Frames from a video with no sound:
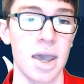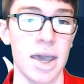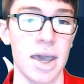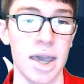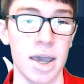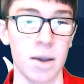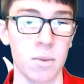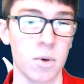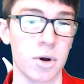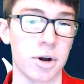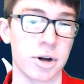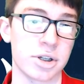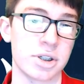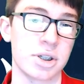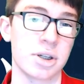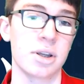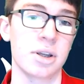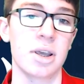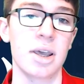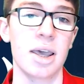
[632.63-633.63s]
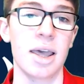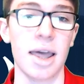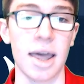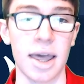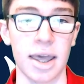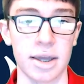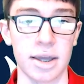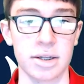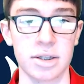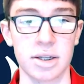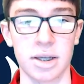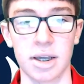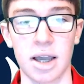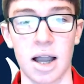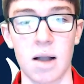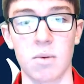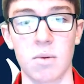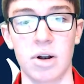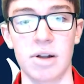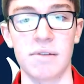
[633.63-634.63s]
It worked, and it
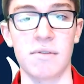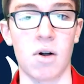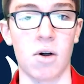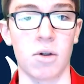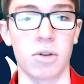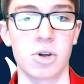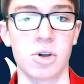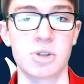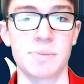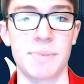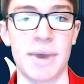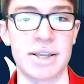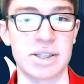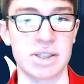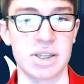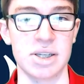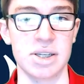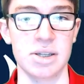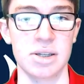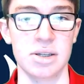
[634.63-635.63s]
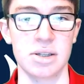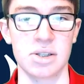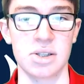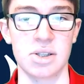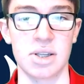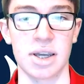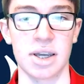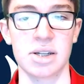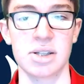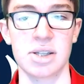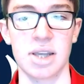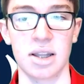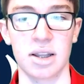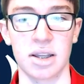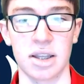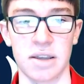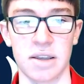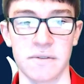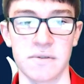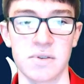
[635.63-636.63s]
got rid of all those pesky sticks
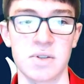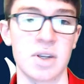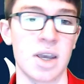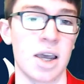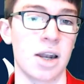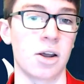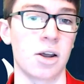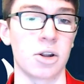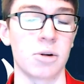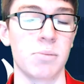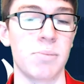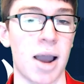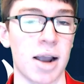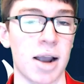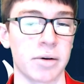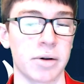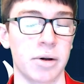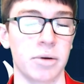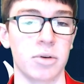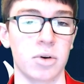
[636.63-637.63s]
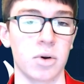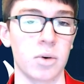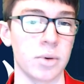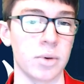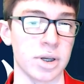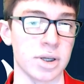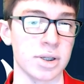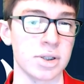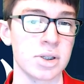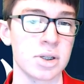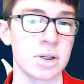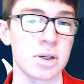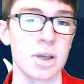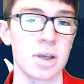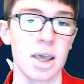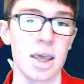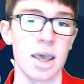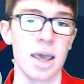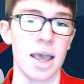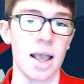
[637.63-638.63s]
and leaves and other background noise,
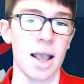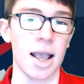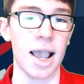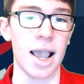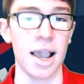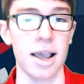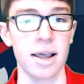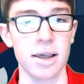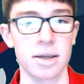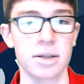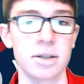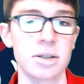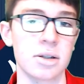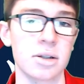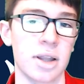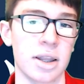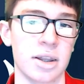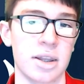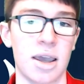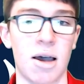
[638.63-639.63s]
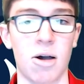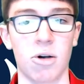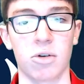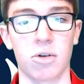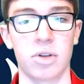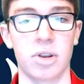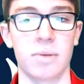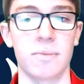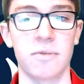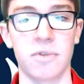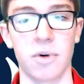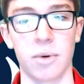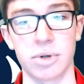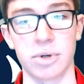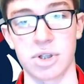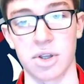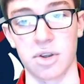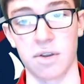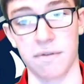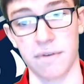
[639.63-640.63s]
and let the algorithm
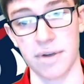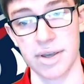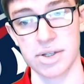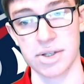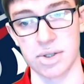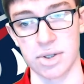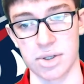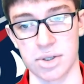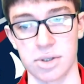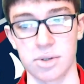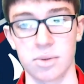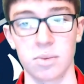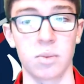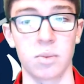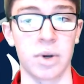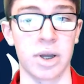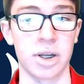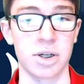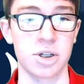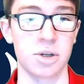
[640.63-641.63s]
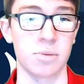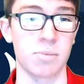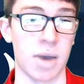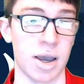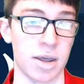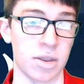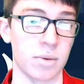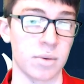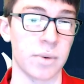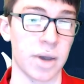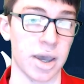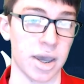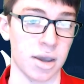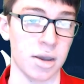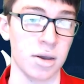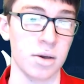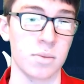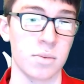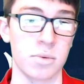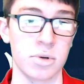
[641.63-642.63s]
focus on the faces, which, by the
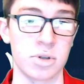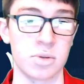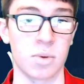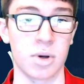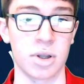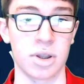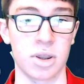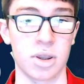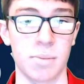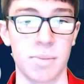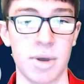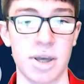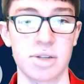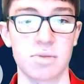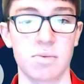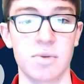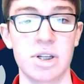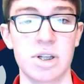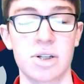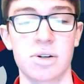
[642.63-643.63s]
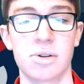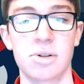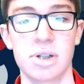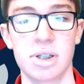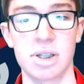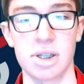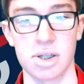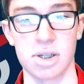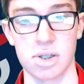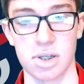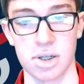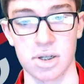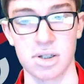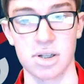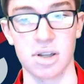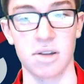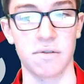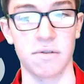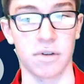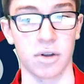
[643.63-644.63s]
way, was what the best research assistants
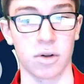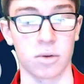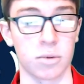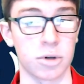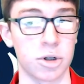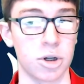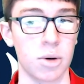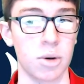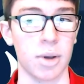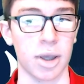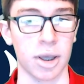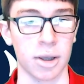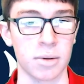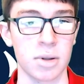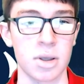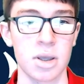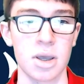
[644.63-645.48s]
in the field were doing.